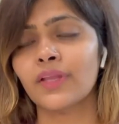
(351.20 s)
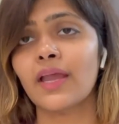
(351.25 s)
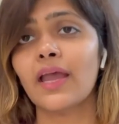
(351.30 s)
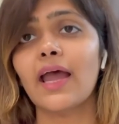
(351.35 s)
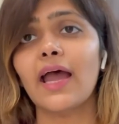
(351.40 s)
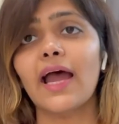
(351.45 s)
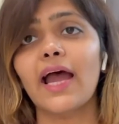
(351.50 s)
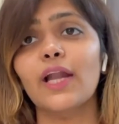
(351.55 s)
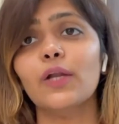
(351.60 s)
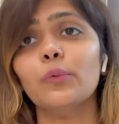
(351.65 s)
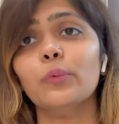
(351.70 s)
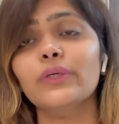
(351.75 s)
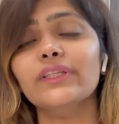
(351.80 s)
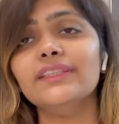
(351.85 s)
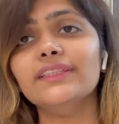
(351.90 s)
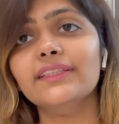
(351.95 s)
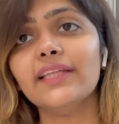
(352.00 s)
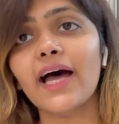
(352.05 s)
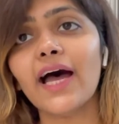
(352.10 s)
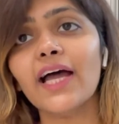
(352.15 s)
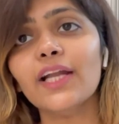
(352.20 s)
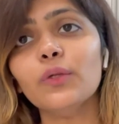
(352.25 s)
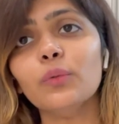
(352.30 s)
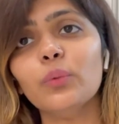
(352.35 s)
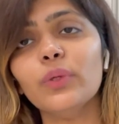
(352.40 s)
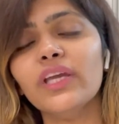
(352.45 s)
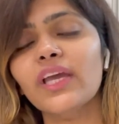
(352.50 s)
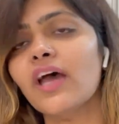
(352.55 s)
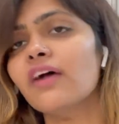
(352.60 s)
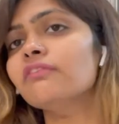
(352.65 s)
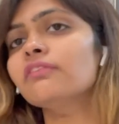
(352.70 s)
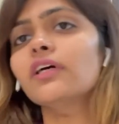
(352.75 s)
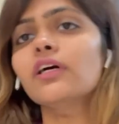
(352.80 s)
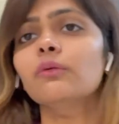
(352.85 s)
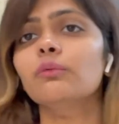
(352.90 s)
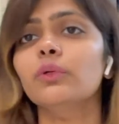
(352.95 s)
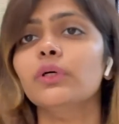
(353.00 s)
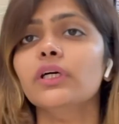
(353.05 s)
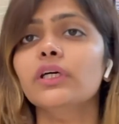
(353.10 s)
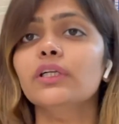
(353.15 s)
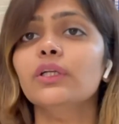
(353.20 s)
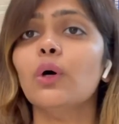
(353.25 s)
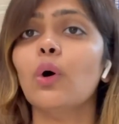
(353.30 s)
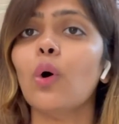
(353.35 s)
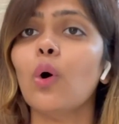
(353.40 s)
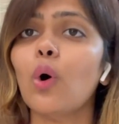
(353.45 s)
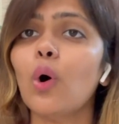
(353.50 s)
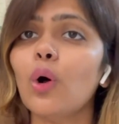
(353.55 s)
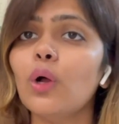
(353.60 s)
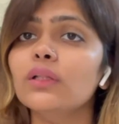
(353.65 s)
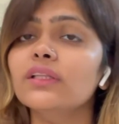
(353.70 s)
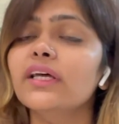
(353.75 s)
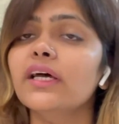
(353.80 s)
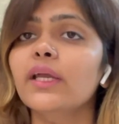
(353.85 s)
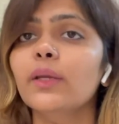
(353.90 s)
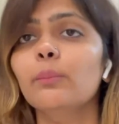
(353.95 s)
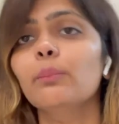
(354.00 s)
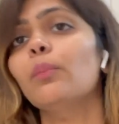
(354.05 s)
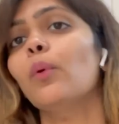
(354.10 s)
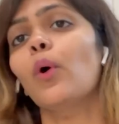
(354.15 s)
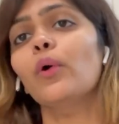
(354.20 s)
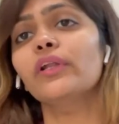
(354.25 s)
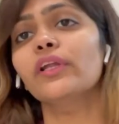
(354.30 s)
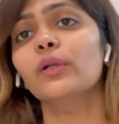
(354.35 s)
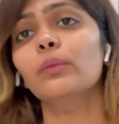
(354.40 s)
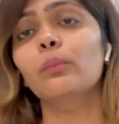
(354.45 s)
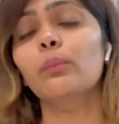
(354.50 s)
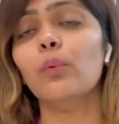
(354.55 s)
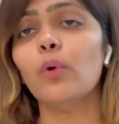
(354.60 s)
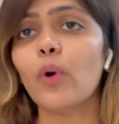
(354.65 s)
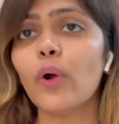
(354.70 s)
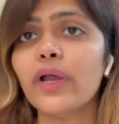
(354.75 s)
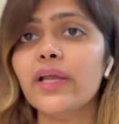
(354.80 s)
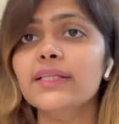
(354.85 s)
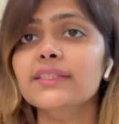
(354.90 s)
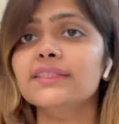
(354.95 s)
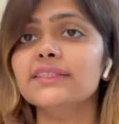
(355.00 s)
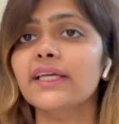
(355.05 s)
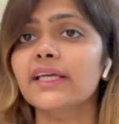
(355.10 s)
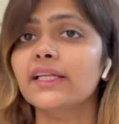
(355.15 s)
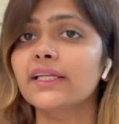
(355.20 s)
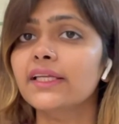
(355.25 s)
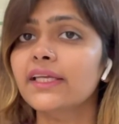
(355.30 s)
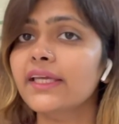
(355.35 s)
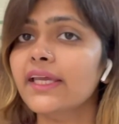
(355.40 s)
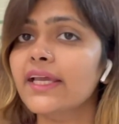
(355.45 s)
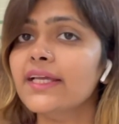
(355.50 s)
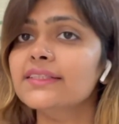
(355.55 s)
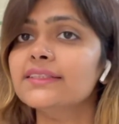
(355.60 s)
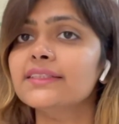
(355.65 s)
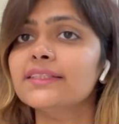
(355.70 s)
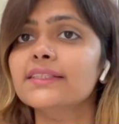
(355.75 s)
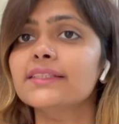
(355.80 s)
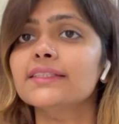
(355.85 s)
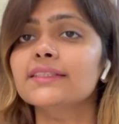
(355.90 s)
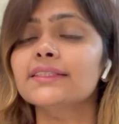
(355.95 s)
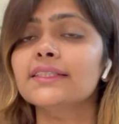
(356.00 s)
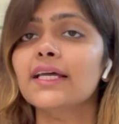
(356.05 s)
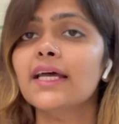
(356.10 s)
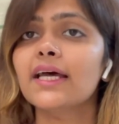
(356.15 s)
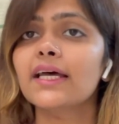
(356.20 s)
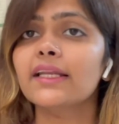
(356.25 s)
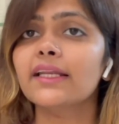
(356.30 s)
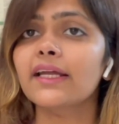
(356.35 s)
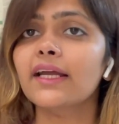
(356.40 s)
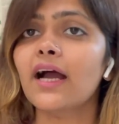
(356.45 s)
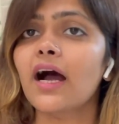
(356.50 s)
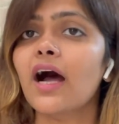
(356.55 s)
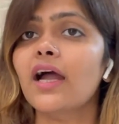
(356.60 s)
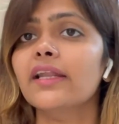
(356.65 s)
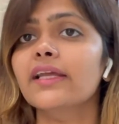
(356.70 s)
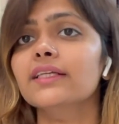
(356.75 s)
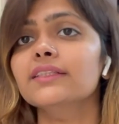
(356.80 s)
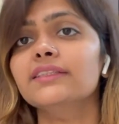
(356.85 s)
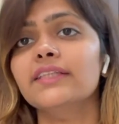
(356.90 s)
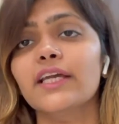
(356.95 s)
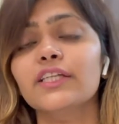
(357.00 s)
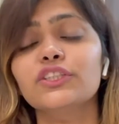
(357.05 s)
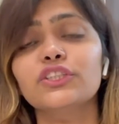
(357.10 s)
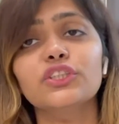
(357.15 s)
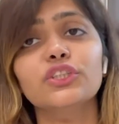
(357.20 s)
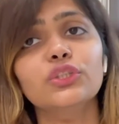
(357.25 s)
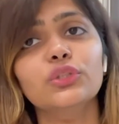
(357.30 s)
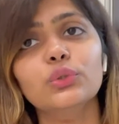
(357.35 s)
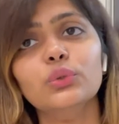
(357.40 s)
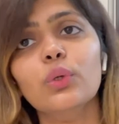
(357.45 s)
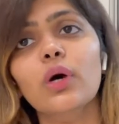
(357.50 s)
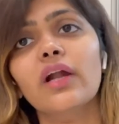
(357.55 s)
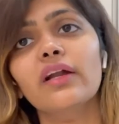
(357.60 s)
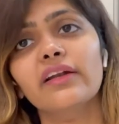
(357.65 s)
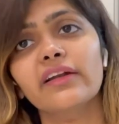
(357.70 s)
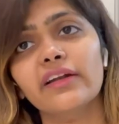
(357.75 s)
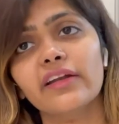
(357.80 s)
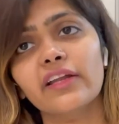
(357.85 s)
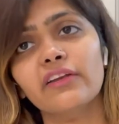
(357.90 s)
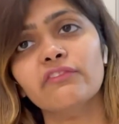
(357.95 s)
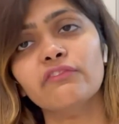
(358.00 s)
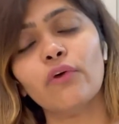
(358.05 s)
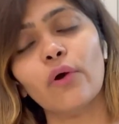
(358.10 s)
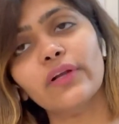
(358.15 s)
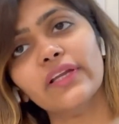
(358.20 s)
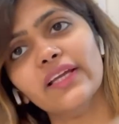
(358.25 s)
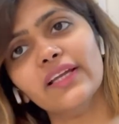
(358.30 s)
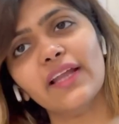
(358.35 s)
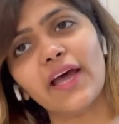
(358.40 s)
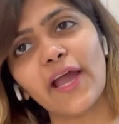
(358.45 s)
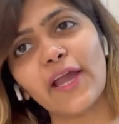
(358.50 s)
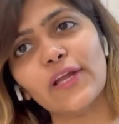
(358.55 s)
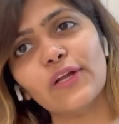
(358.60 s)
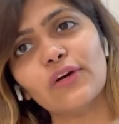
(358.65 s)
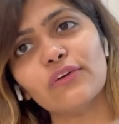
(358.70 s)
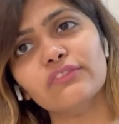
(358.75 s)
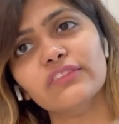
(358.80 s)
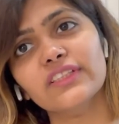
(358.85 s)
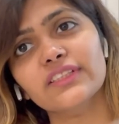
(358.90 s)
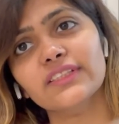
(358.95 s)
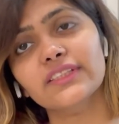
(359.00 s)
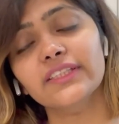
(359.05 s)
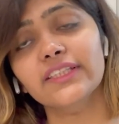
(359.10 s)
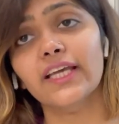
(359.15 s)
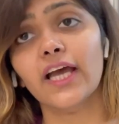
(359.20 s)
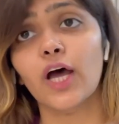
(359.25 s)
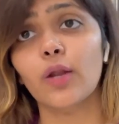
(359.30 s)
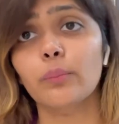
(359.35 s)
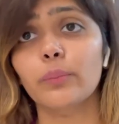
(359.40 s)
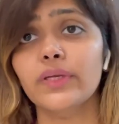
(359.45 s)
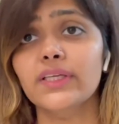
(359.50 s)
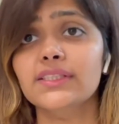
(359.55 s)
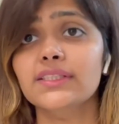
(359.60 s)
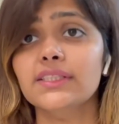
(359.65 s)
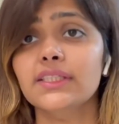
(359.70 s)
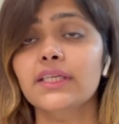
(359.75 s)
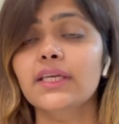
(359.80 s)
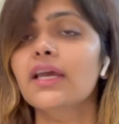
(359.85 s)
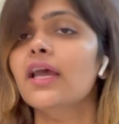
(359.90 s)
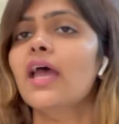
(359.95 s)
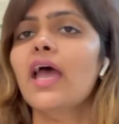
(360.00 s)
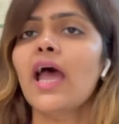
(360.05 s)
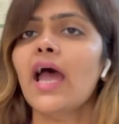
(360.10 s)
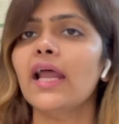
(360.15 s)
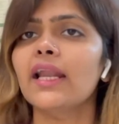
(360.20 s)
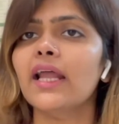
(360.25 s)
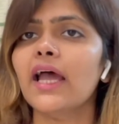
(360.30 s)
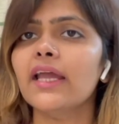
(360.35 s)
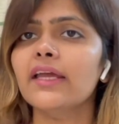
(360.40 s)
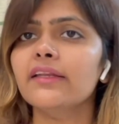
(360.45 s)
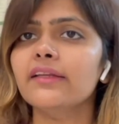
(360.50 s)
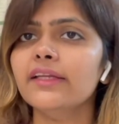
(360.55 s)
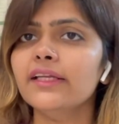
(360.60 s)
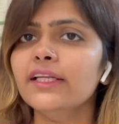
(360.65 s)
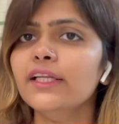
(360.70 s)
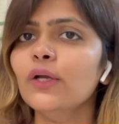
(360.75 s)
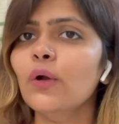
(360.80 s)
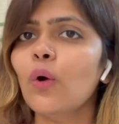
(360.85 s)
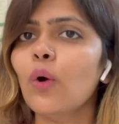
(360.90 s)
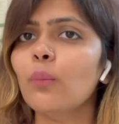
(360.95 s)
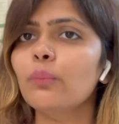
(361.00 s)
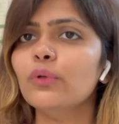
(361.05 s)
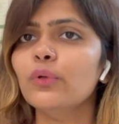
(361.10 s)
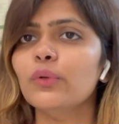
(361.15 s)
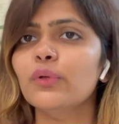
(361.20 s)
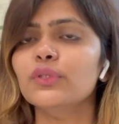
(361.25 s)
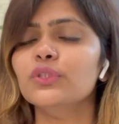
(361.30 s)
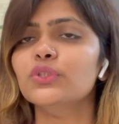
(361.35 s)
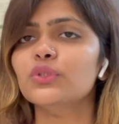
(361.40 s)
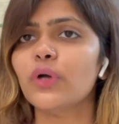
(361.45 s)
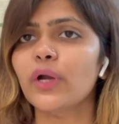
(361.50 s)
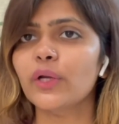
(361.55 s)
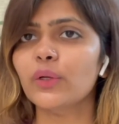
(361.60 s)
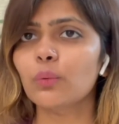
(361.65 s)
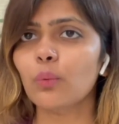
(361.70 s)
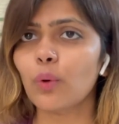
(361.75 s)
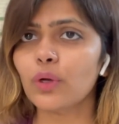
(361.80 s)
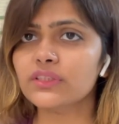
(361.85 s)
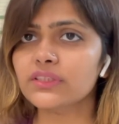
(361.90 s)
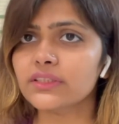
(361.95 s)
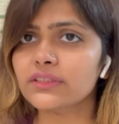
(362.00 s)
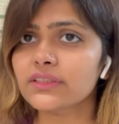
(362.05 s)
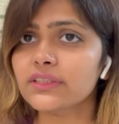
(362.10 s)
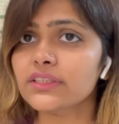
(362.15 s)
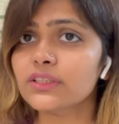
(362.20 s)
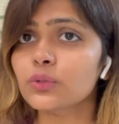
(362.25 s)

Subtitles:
And with that, we have covered all the important points and cases regarding section 249 of the CrPC. And I really hope you enjoyed watching this